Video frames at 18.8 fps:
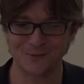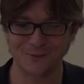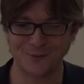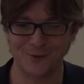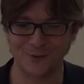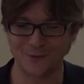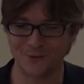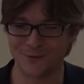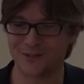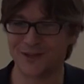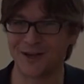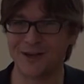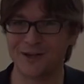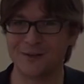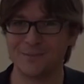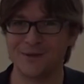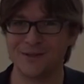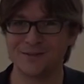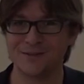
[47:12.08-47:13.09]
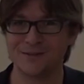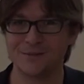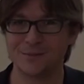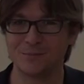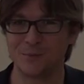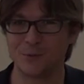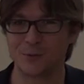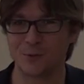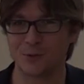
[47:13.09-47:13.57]
for retirement
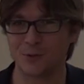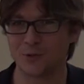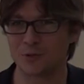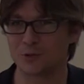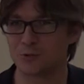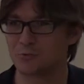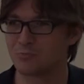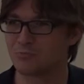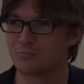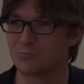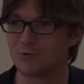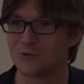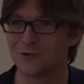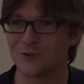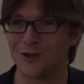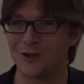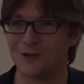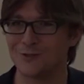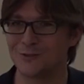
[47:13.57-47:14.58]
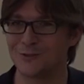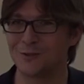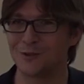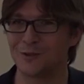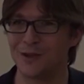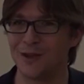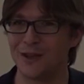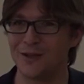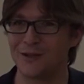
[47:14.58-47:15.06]
because it's nice at
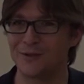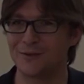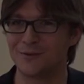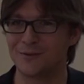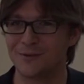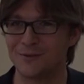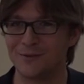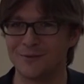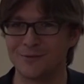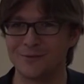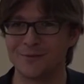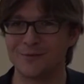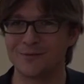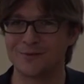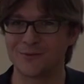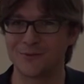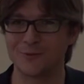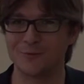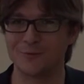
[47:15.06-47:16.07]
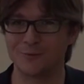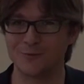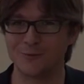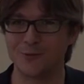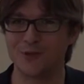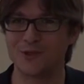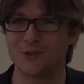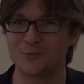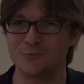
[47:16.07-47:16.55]
the lake, and so
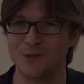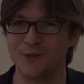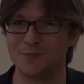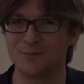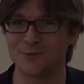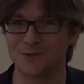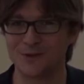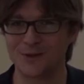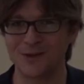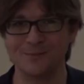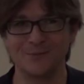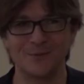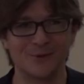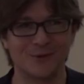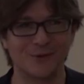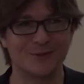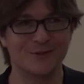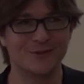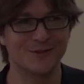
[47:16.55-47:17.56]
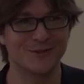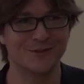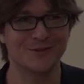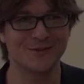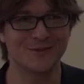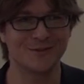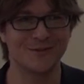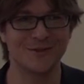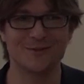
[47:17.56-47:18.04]
rich people come to
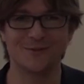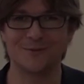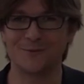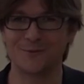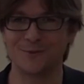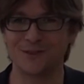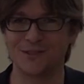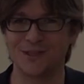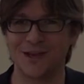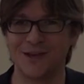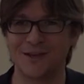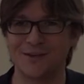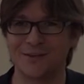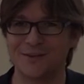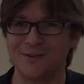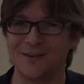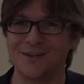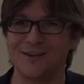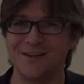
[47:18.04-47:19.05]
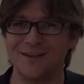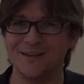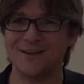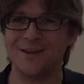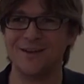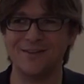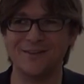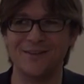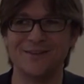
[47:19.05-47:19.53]
Constance to retire,
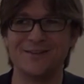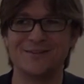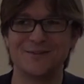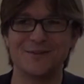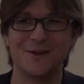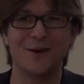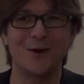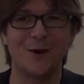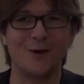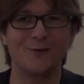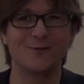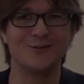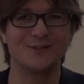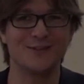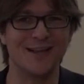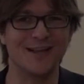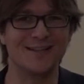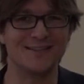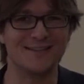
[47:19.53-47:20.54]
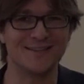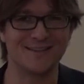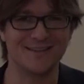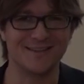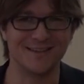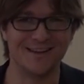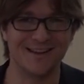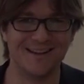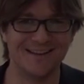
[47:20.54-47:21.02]
and this
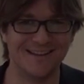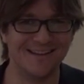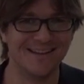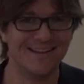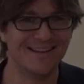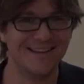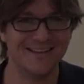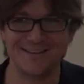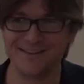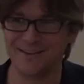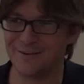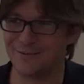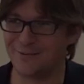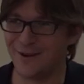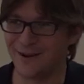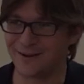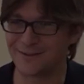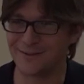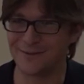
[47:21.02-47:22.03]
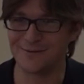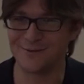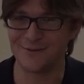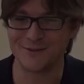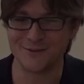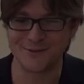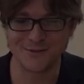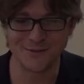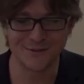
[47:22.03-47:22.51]
offsets the effect of
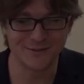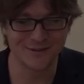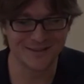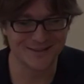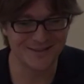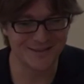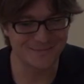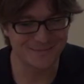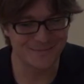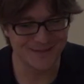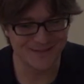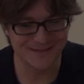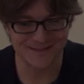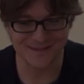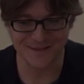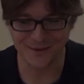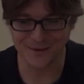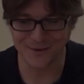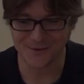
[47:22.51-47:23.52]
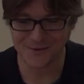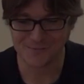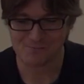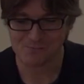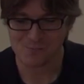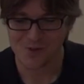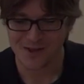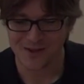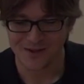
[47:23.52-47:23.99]
the students a bit. So
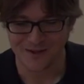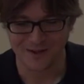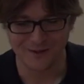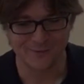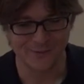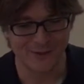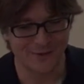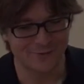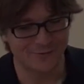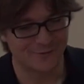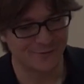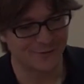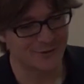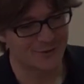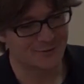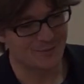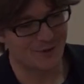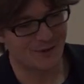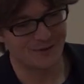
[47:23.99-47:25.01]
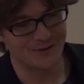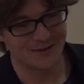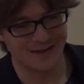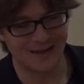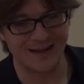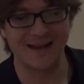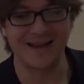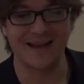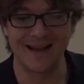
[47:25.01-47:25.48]
we have
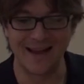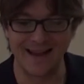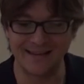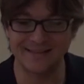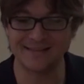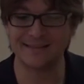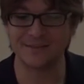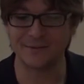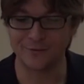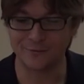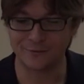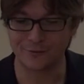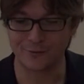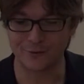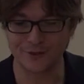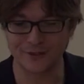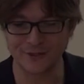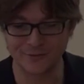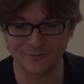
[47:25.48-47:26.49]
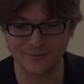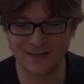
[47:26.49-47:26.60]
responded, and of course